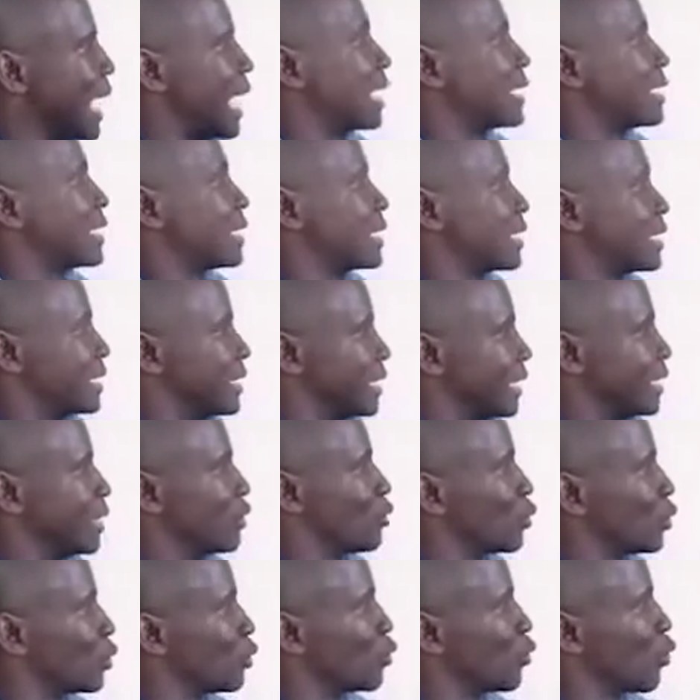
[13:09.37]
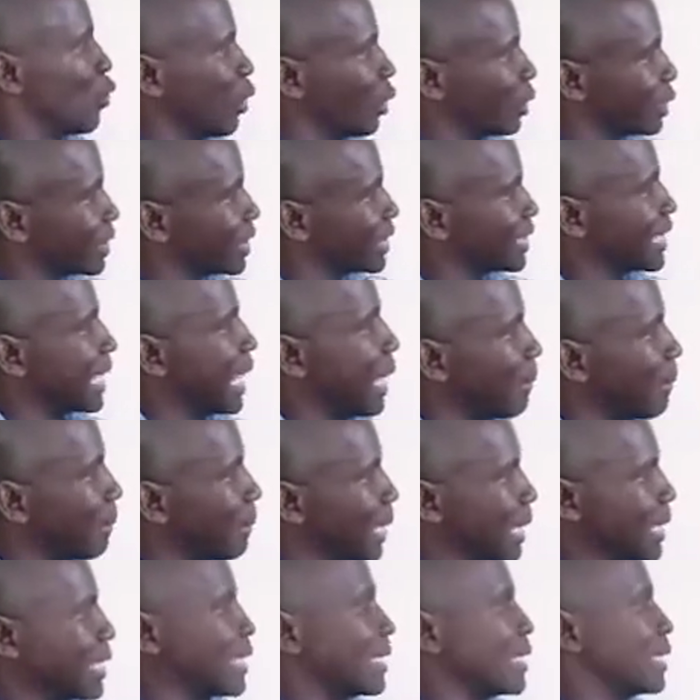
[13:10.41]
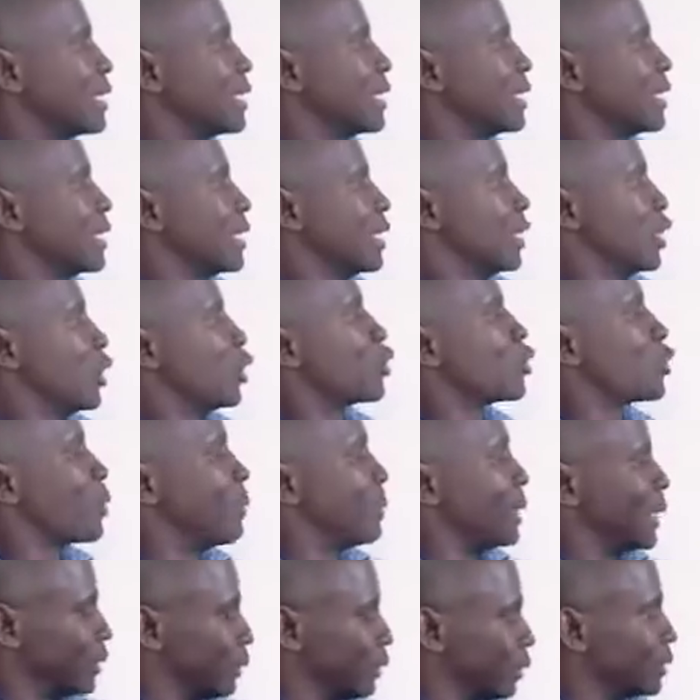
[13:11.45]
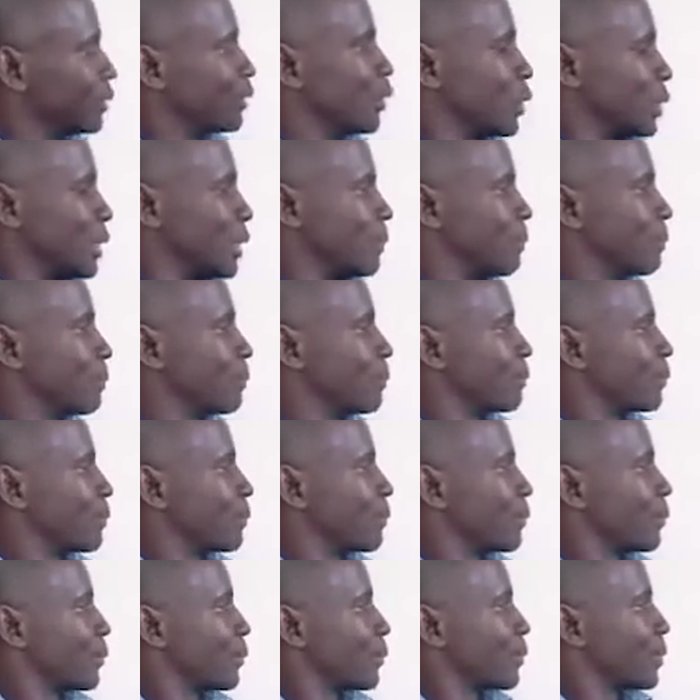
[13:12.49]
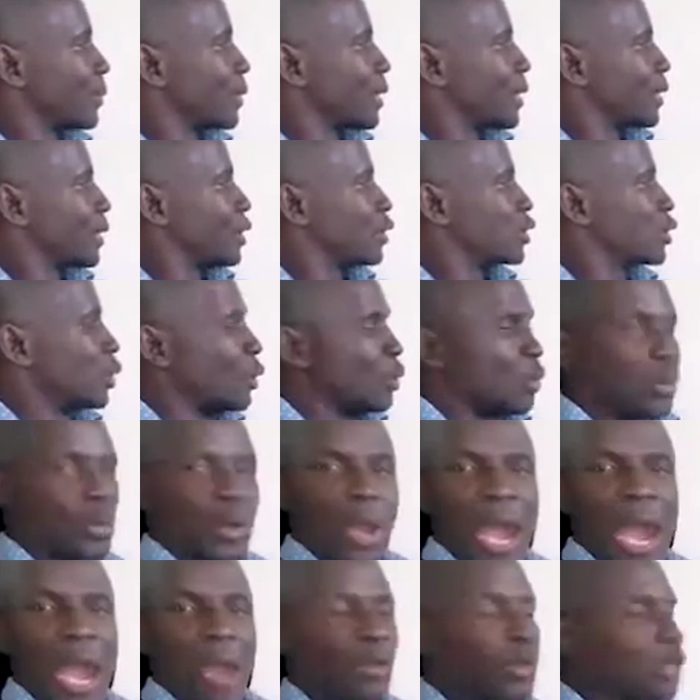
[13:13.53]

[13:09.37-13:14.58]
that they would want their money to build for them. So